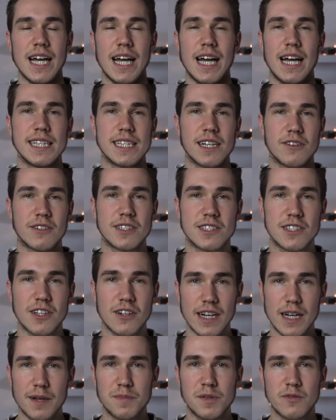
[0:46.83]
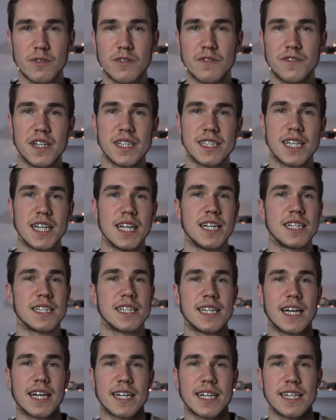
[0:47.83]
and I was so happy with it
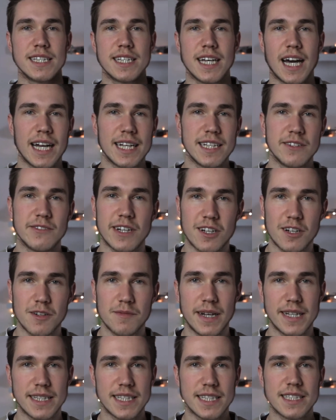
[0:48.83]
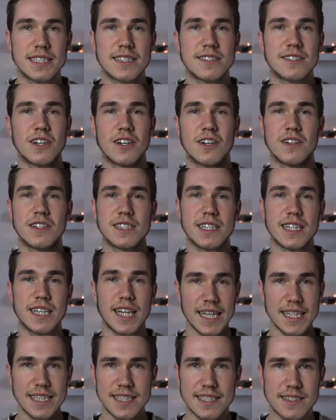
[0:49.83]
that I can highly recommend it. So the
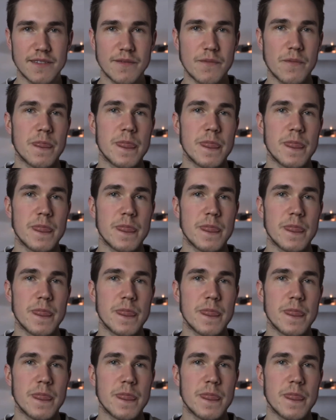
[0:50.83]
lens